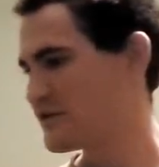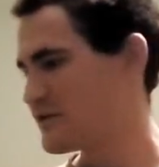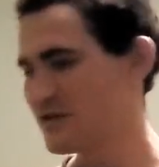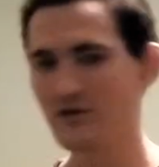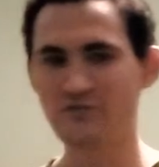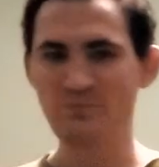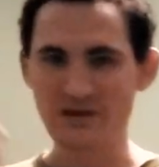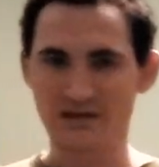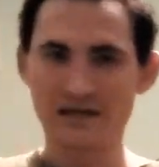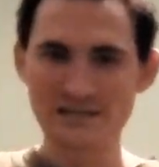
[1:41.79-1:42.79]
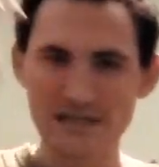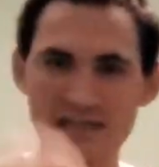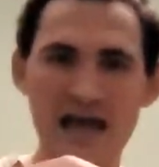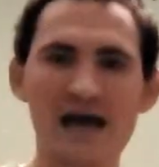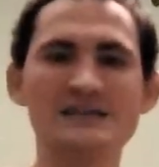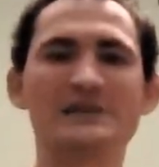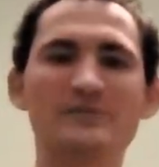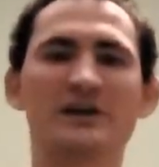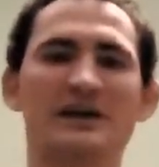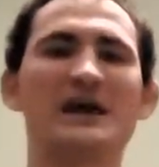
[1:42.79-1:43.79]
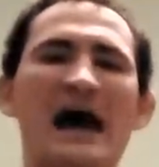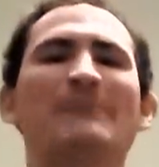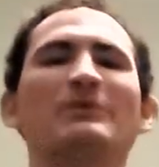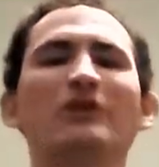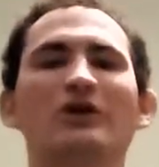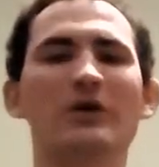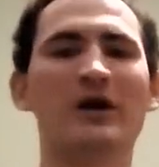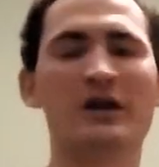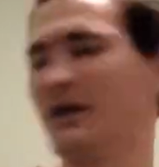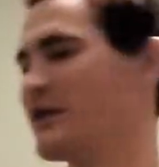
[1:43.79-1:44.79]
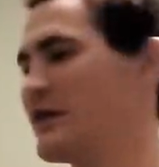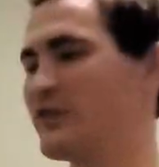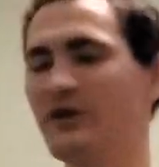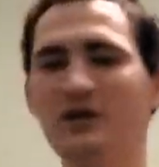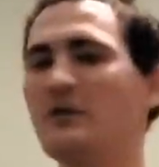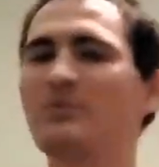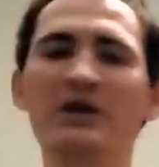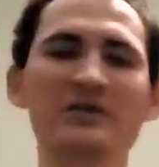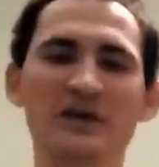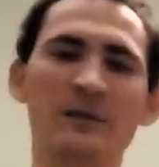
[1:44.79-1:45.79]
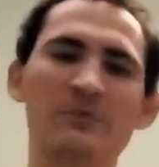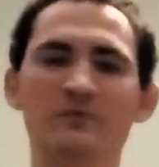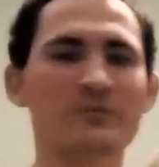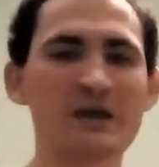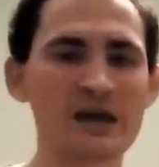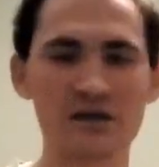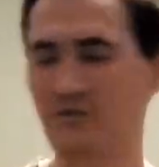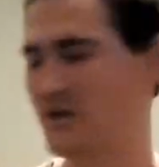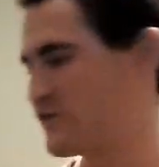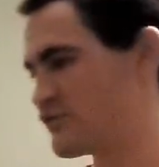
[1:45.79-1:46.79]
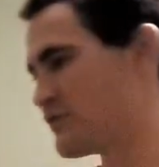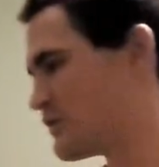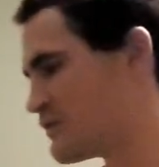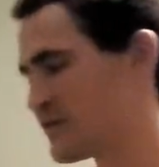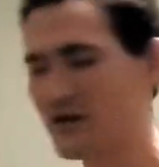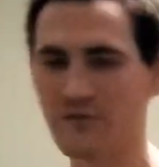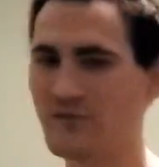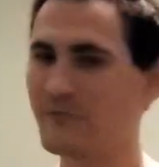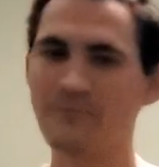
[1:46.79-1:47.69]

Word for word: you know, it's because it has a freaking Apple logo on it, they're going to praise Apple for being innovation, innovative.